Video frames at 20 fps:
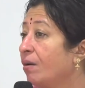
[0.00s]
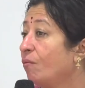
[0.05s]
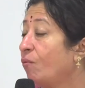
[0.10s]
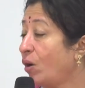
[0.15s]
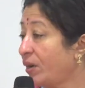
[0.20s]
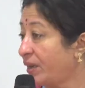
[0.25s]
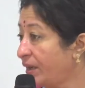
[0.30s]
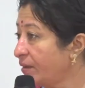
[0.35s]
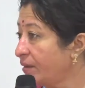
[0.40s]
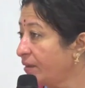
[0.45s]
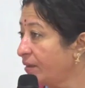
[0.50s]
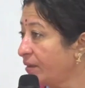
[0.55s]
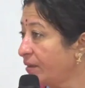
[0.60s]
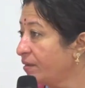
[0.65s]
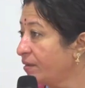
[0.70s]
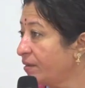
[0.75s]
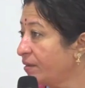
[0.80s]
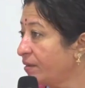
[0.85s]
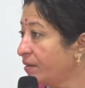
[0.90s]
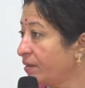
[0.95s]
what is
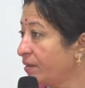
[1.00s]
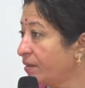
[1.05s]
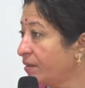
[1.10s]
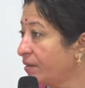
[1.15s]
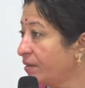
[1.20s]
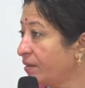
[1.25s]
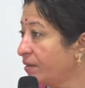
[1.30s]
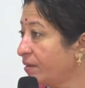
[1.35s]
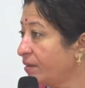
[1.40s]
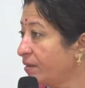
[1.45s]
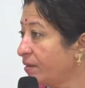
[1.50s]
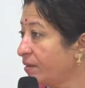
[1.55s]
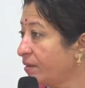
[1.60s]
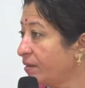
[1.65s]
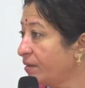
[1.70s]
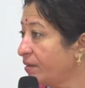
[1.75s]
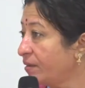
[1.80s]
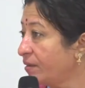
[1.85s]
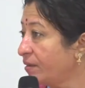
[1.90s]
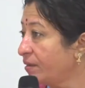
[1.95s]
heat wave,
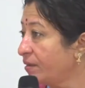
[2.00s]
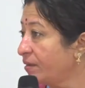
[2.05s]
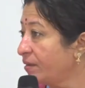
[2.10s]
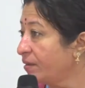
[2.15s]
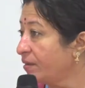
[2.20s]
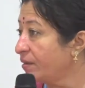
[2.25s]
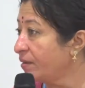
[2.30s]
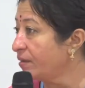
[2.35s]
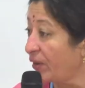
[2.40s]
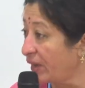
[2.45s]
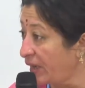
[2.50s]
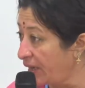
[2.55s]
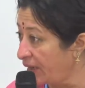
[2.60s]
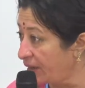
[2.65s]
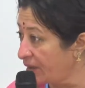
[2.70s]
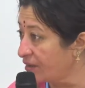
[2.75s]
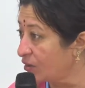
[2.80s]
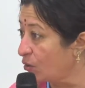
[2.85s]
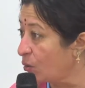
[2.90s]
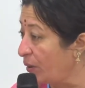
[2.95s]
how often
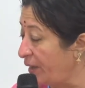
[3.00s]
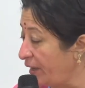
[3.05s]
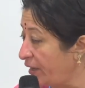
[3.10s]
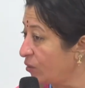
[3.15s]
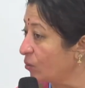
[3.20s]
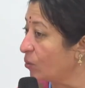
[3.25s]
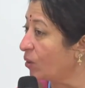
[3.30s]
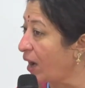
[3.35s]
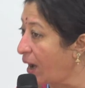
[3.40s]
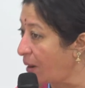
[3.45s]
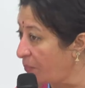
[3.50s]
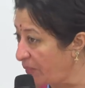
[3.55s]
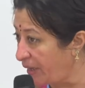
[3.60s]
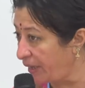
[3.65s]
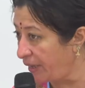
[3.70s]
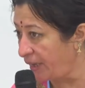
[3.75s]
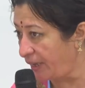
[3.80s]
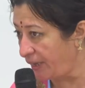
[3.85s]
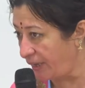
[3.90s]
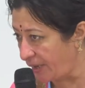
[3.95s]
it is going to come
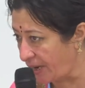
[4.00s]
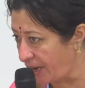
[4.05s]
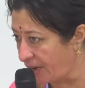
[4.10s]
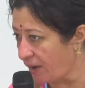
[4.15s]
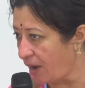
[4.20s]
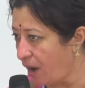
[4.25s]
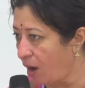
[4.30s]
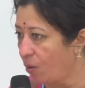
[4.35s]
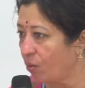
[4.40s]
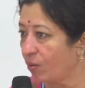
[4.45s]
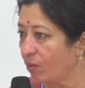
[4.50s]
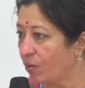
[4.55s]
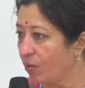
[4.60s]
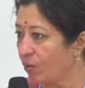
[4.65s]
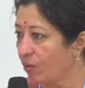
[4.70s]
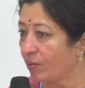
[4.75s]
in India now,